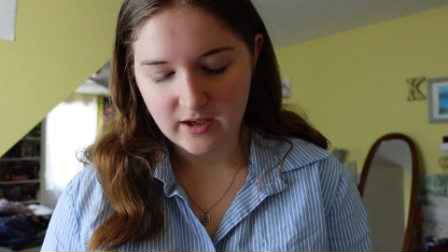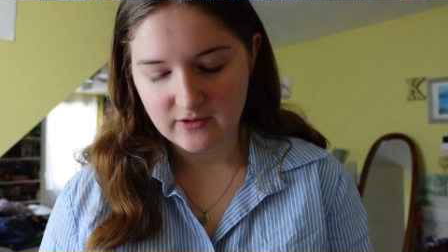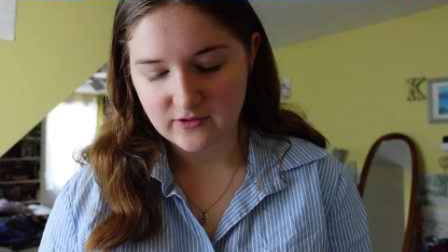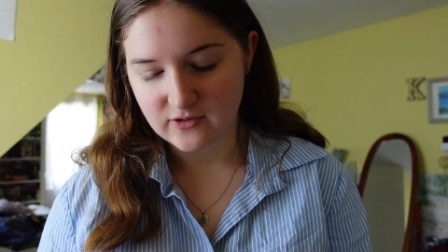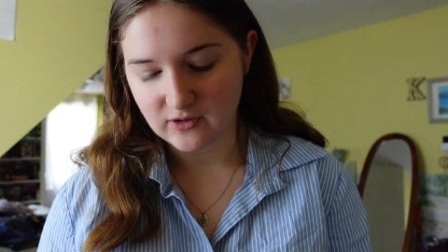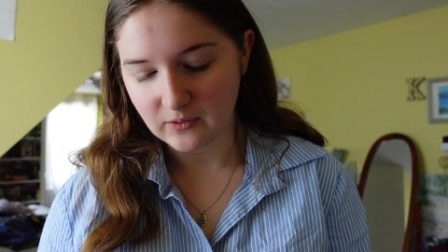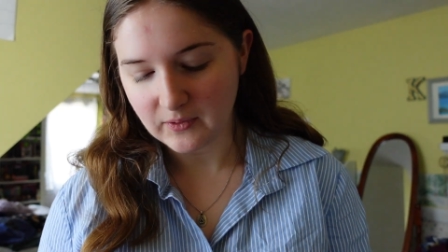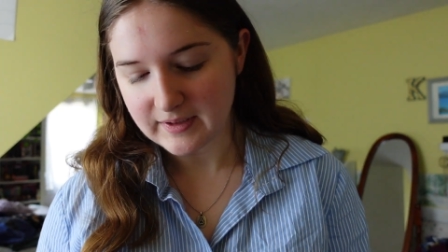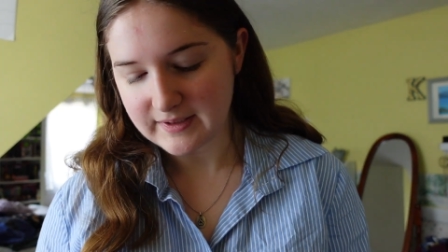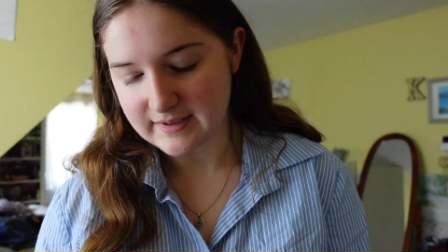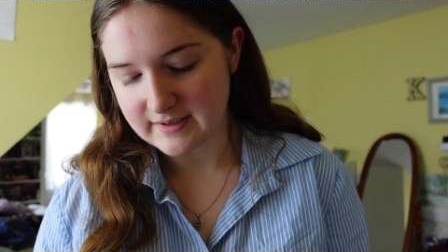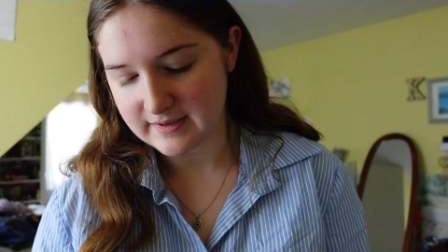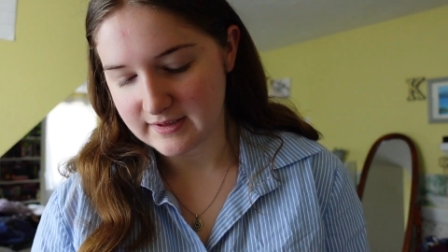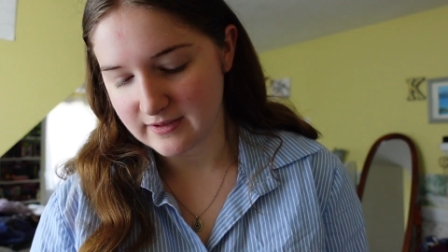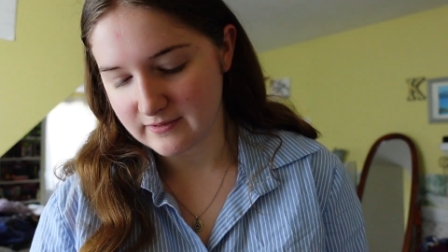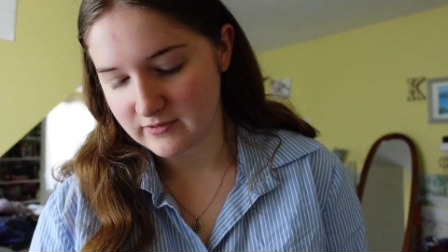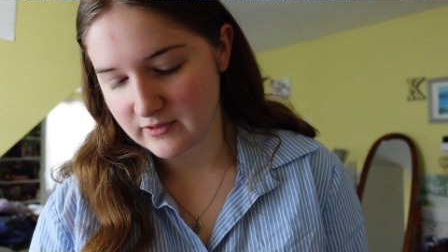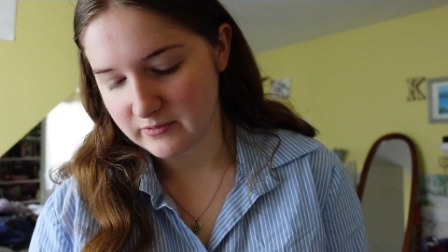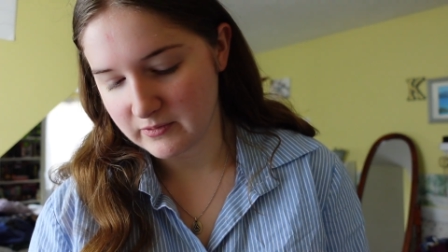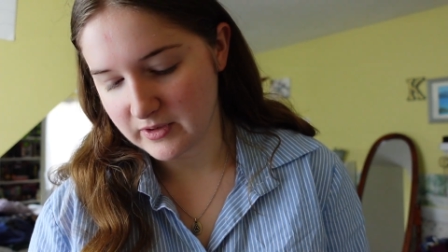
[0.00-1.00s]
So nice to see
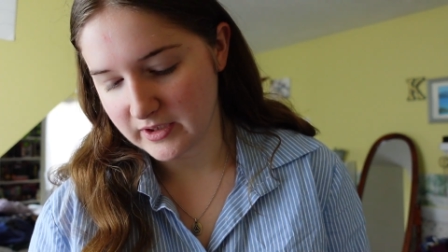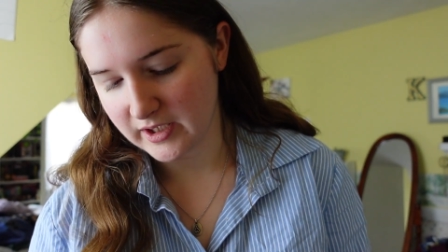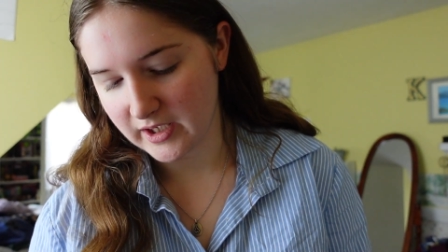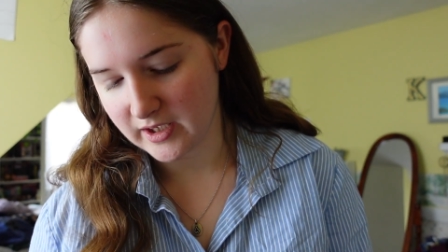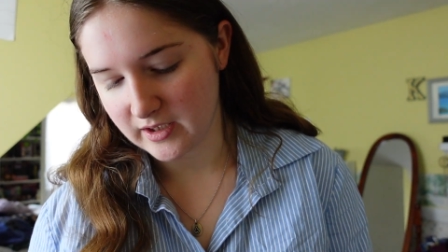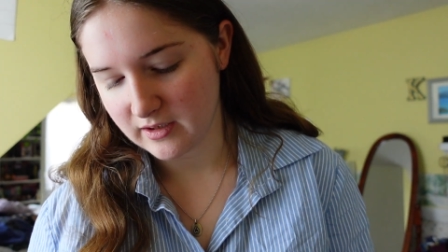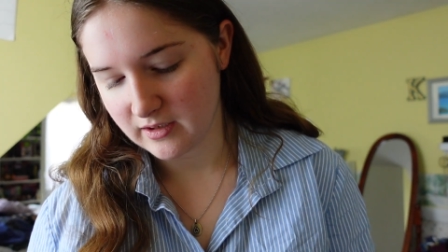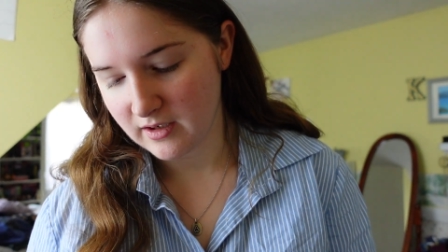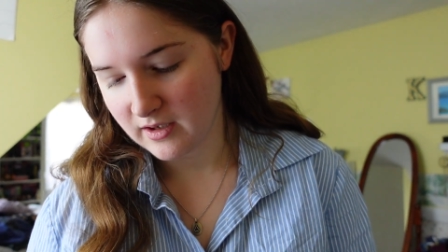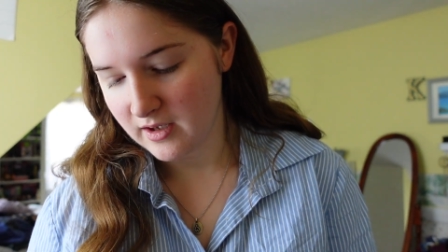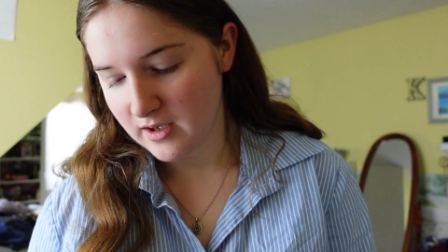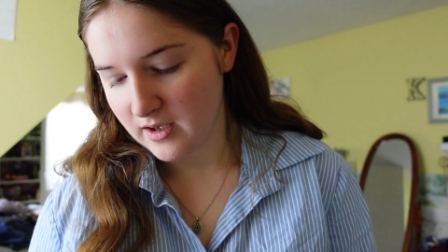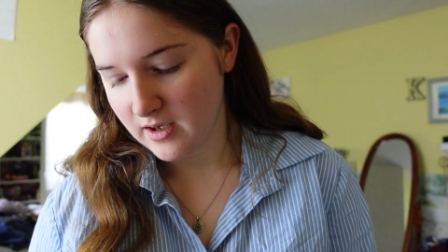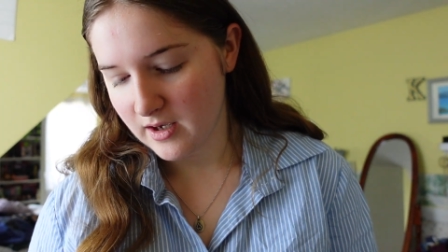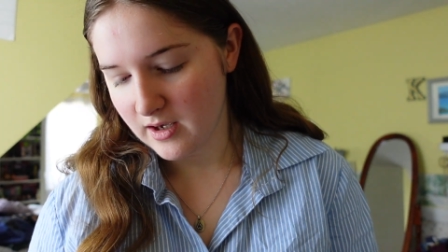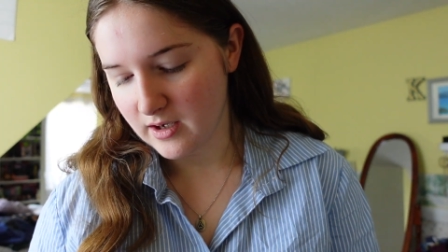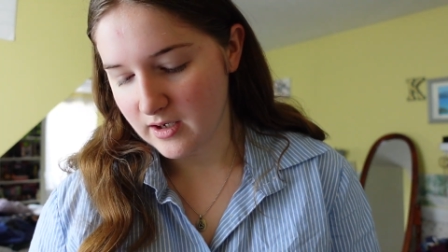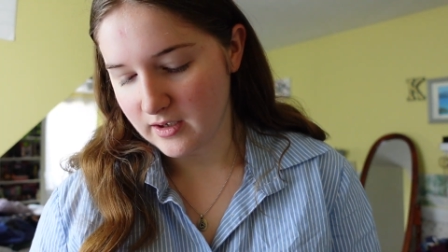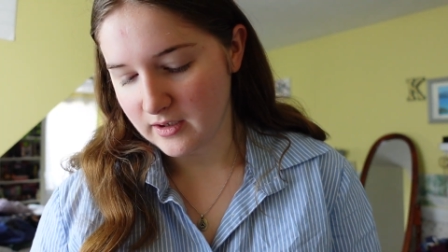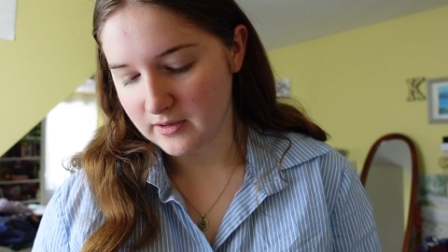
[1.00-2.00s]
everyone again.
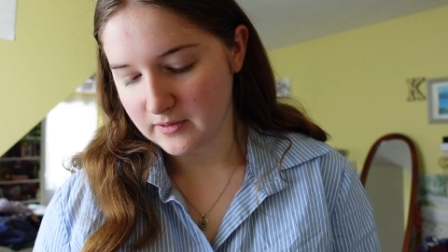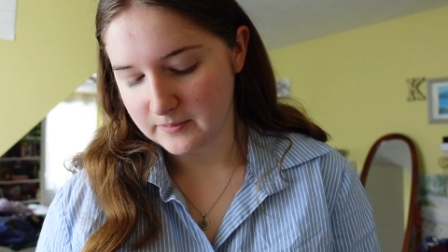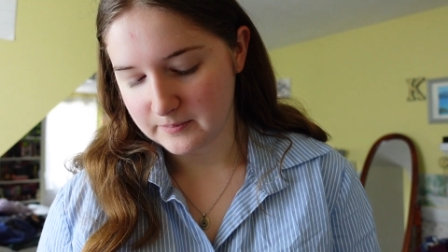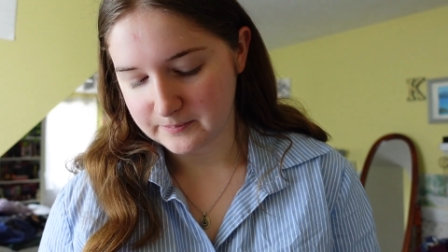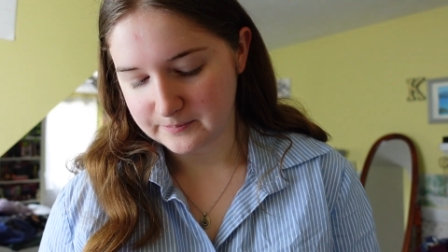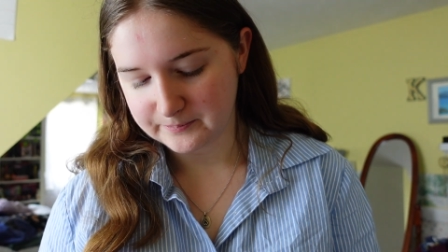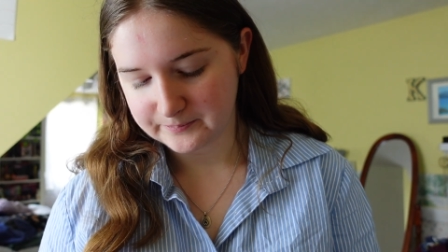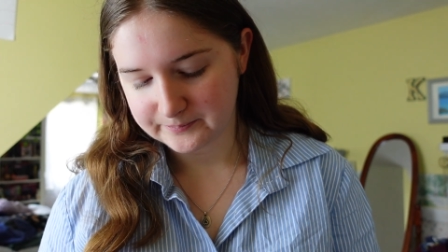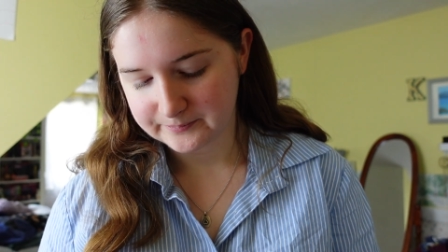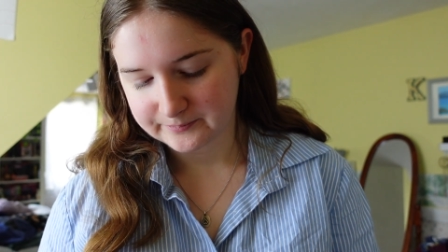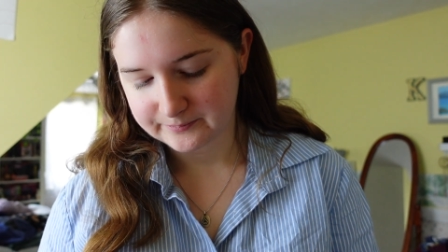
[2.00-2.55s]
Um,